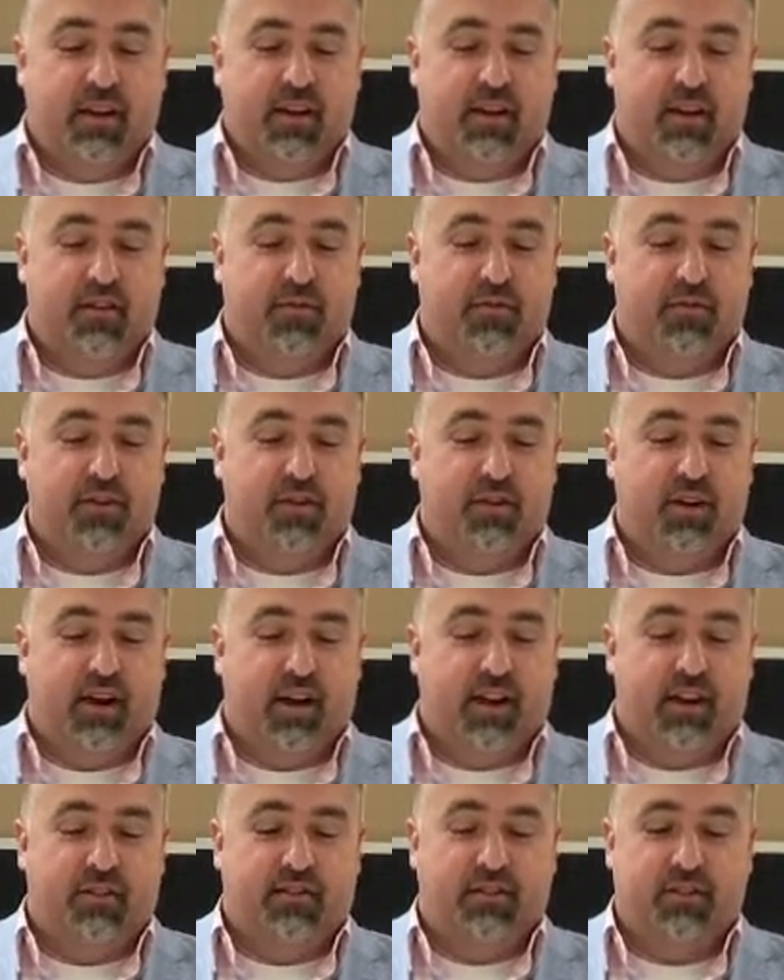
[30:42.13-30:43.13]
Here for you
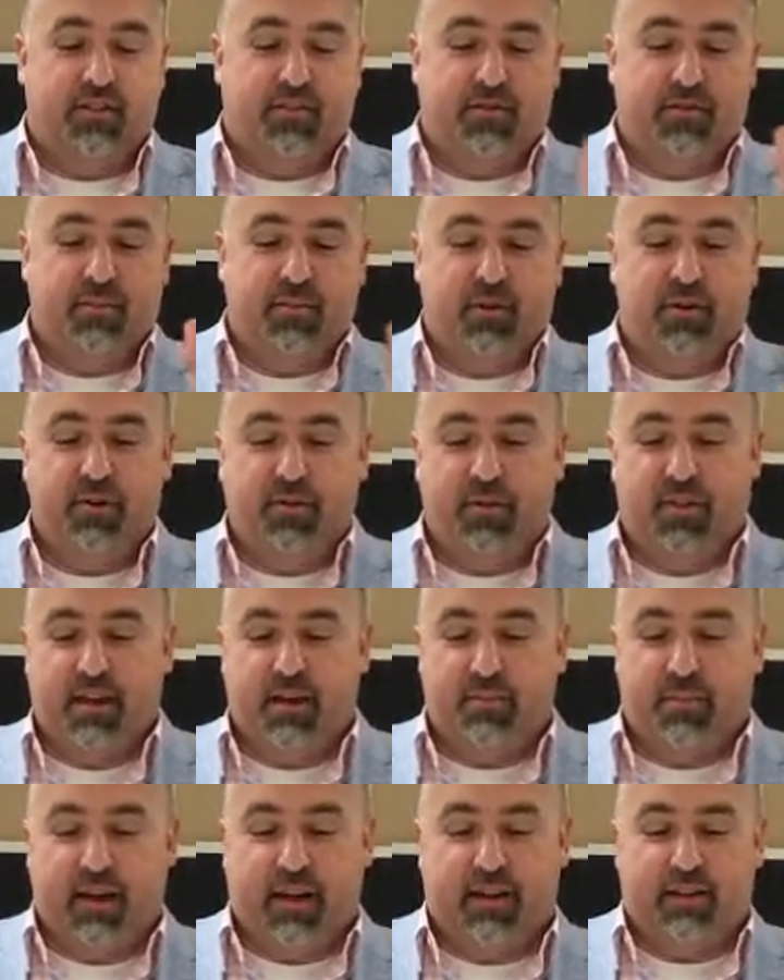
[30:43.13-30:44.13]
guys that are familiar with
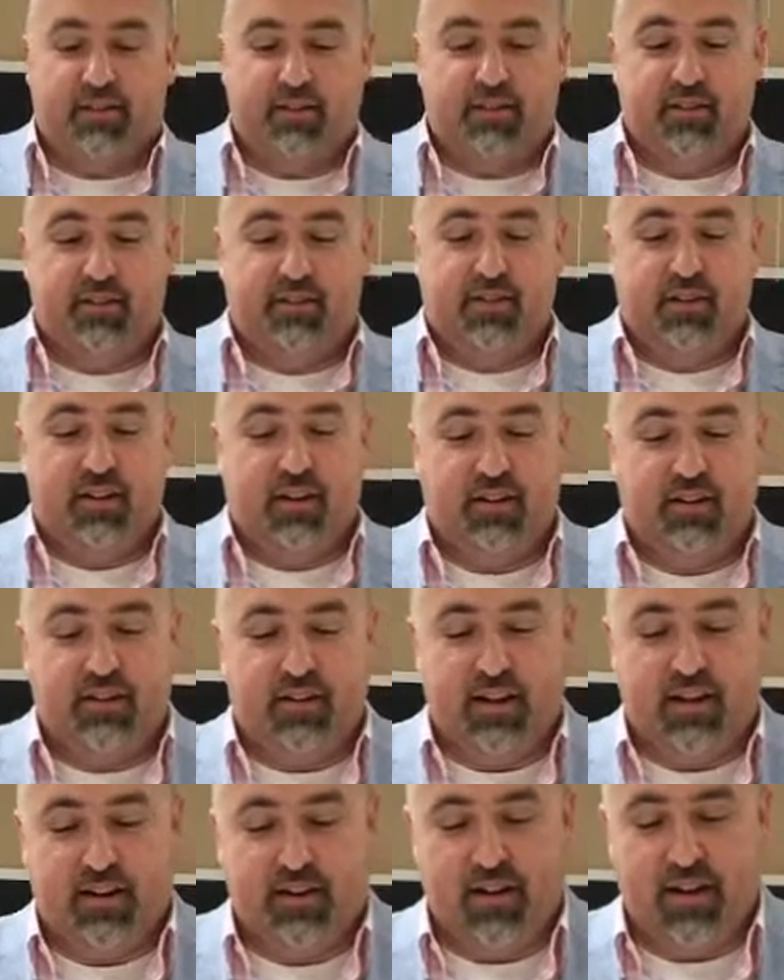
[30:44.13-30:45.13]
that passage here
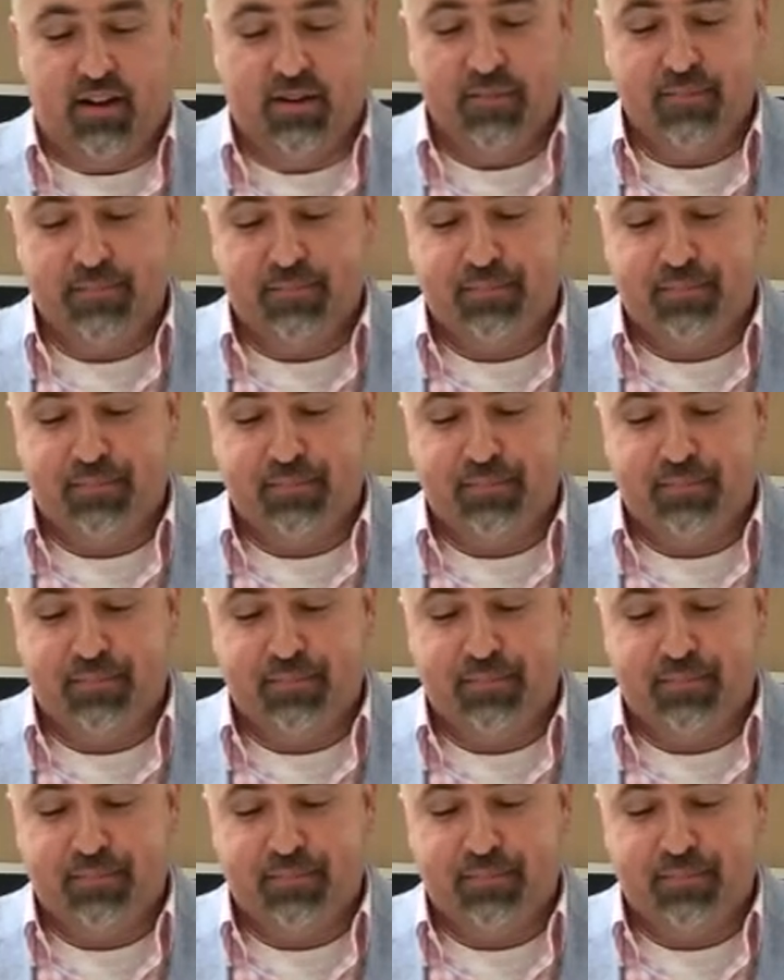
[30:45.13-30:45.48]
at Derry.